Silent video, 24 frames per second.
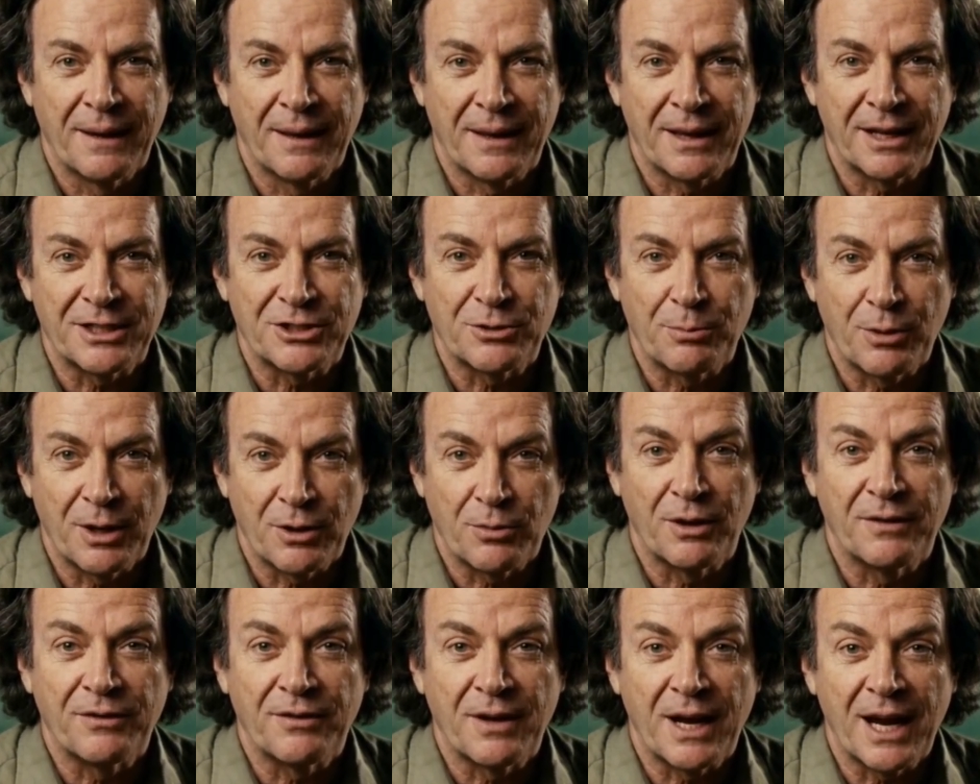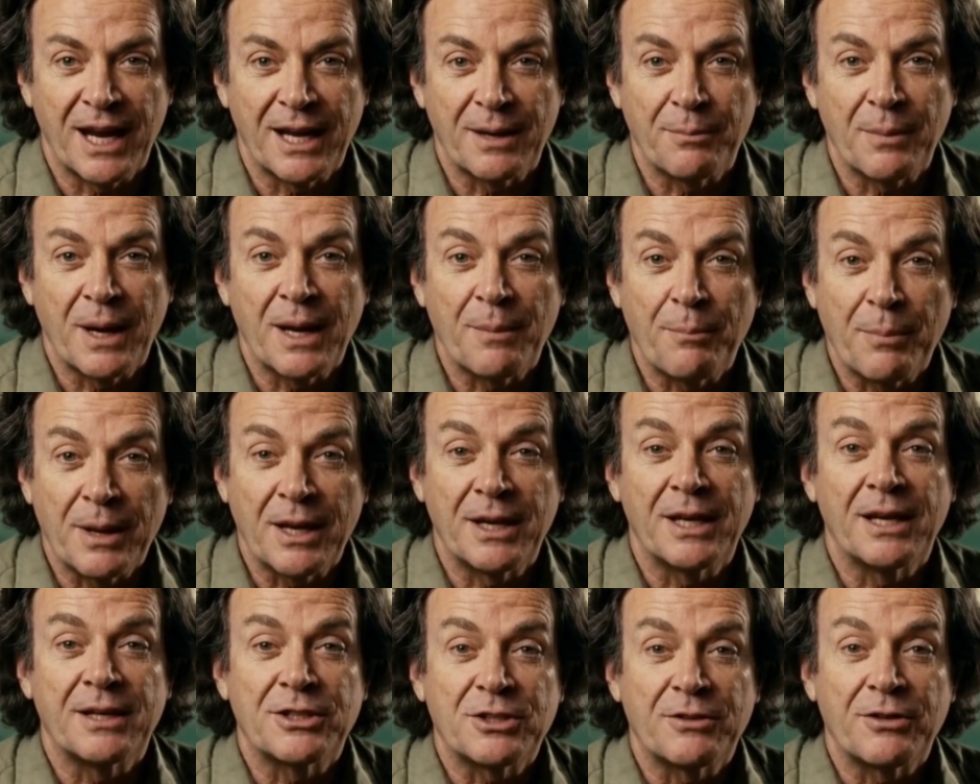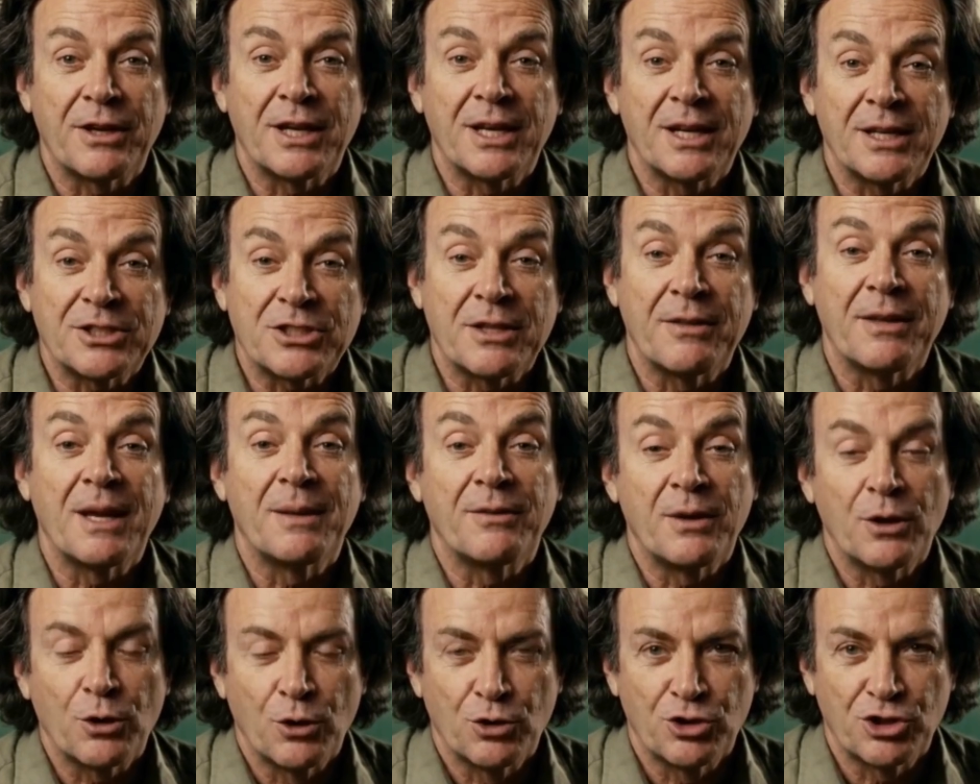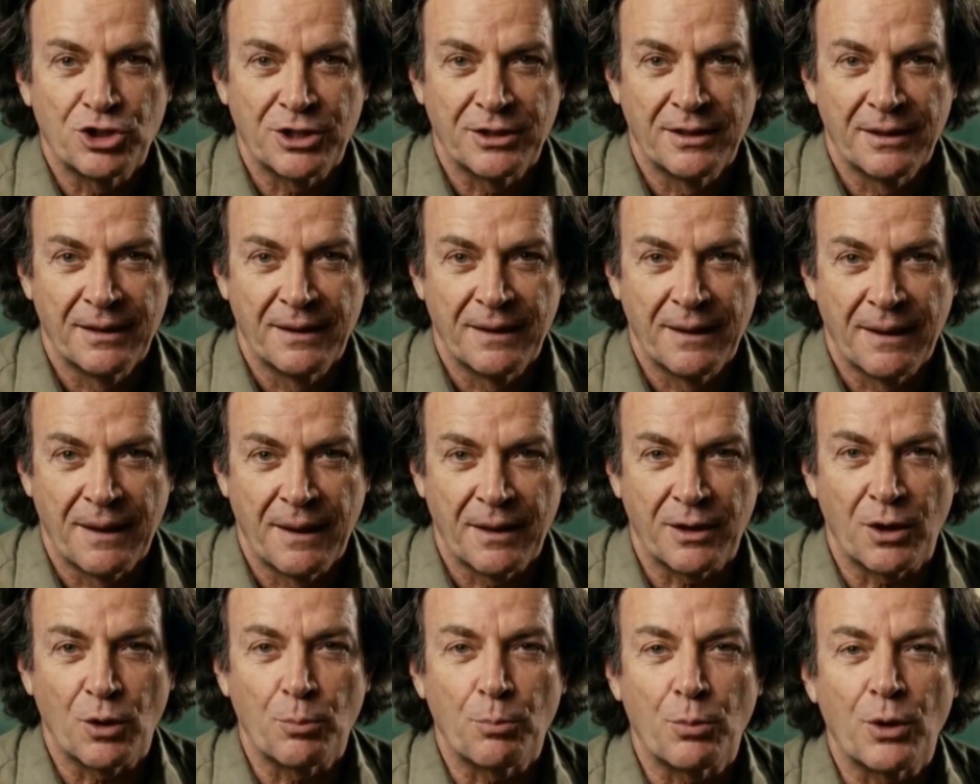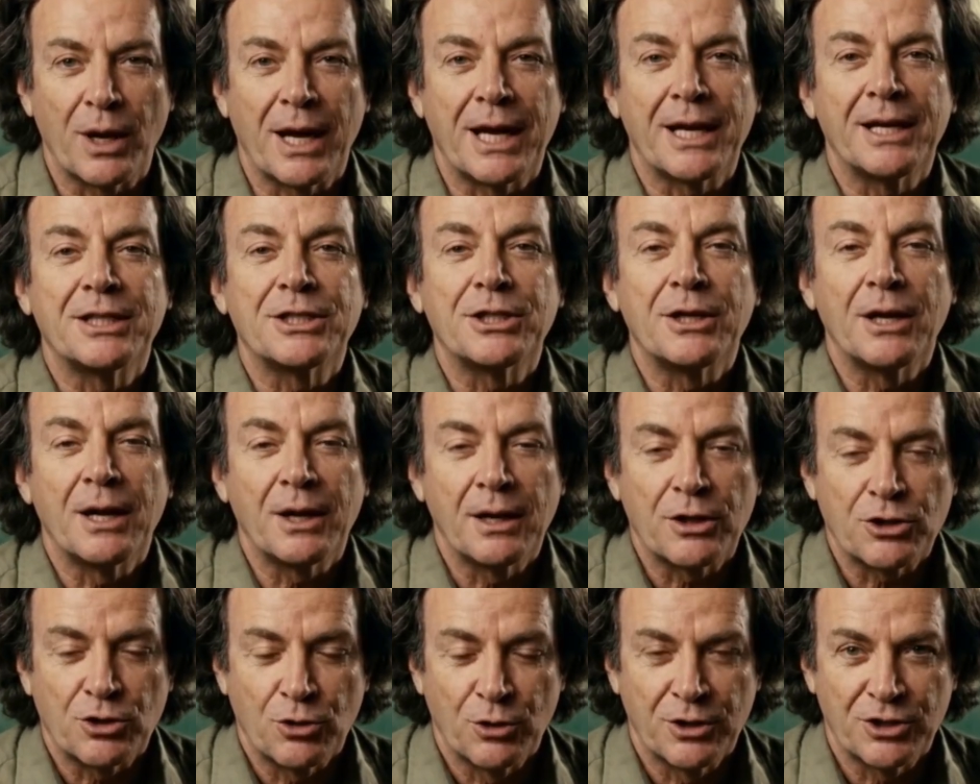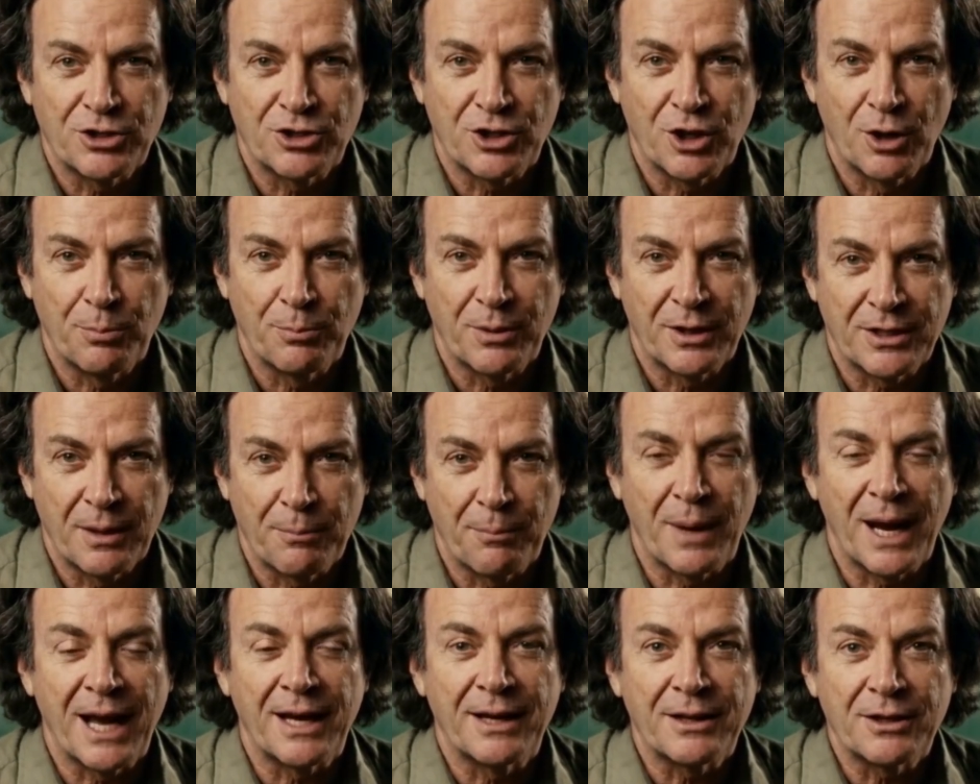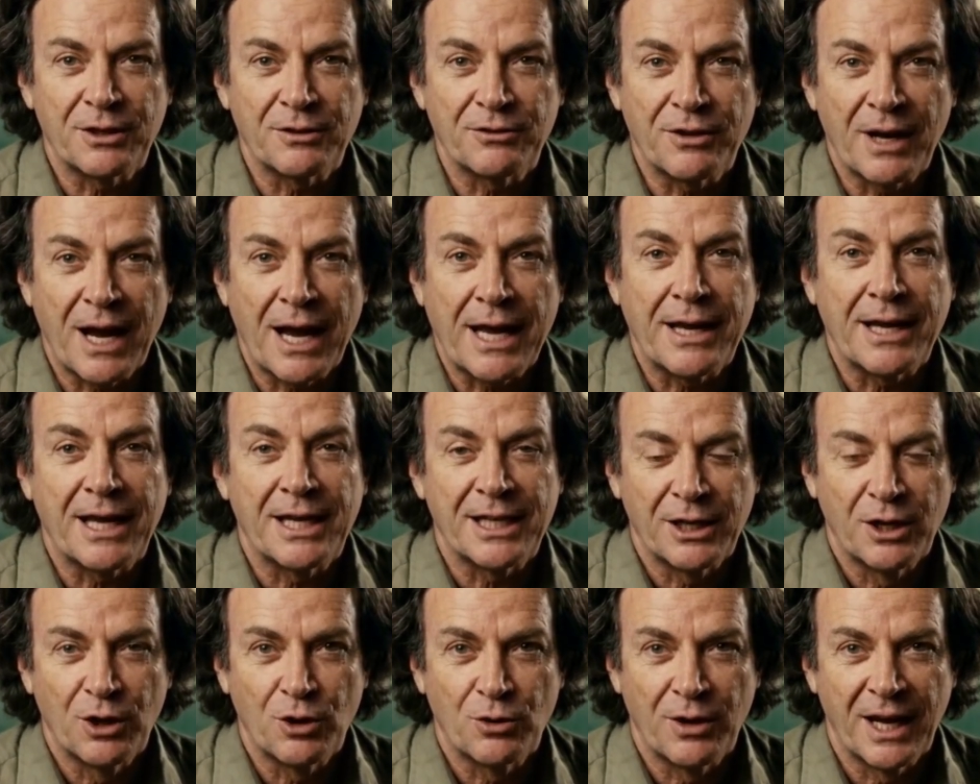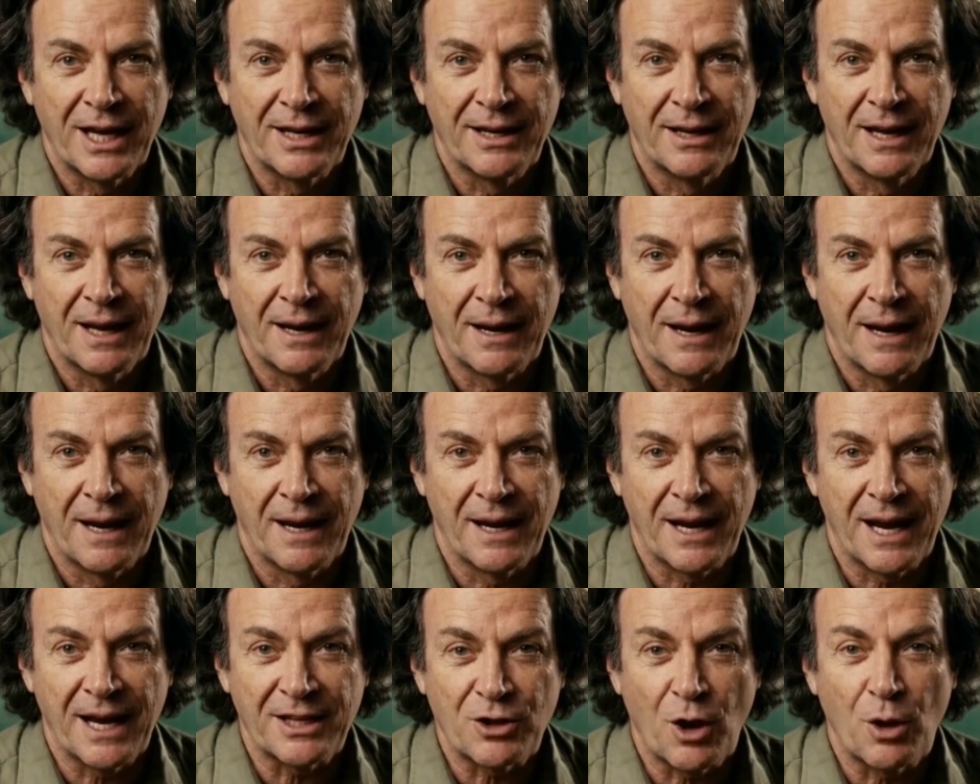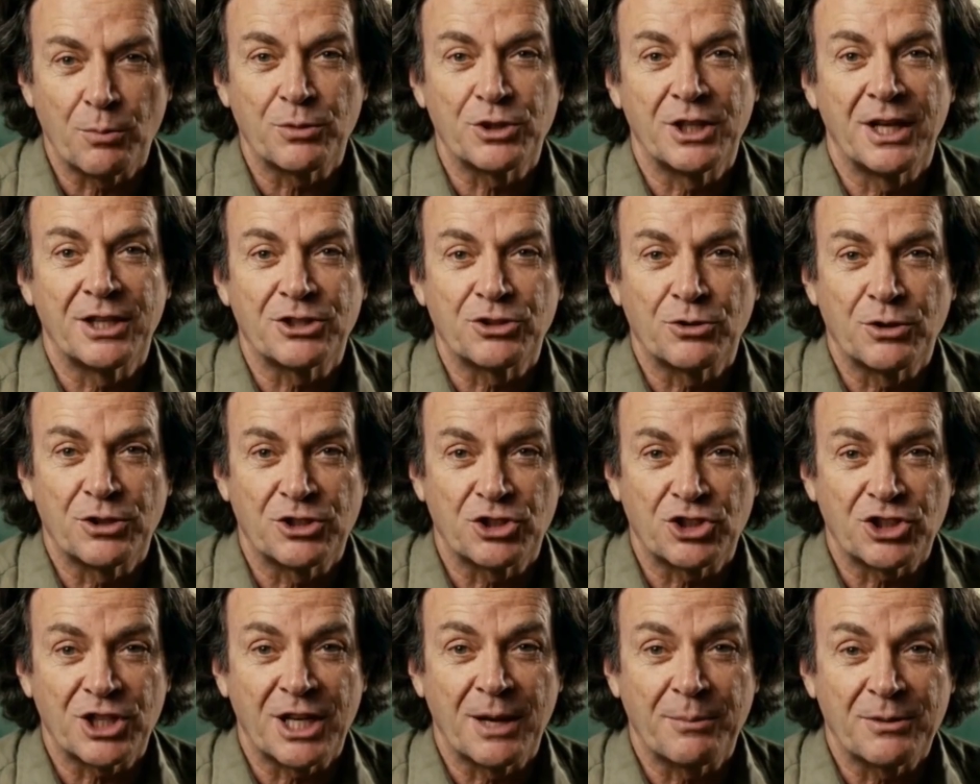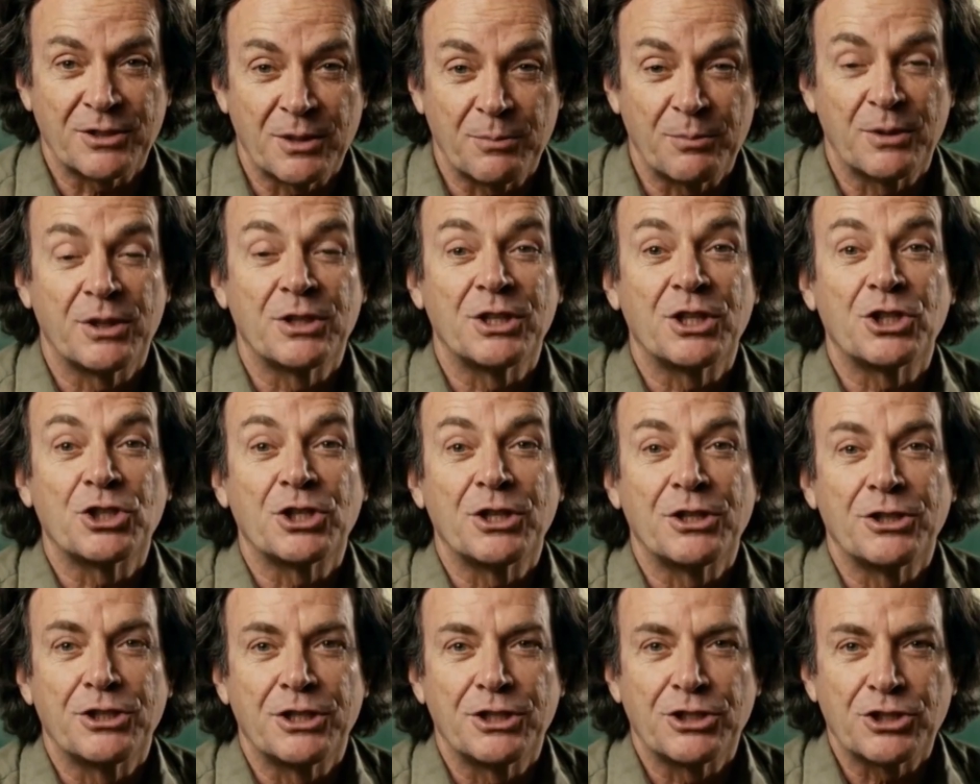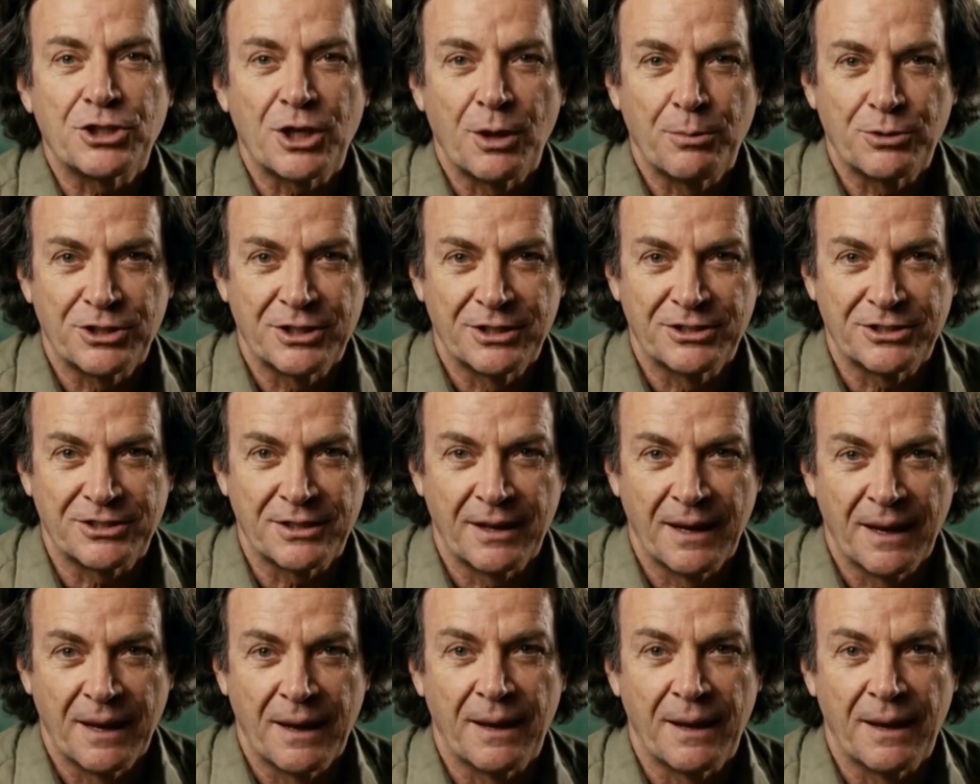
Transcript: It's been refined by millions of years of evolution. Your brain has learned to interpret the pattern of light hitting your retina as objects with shapes and positions and substance.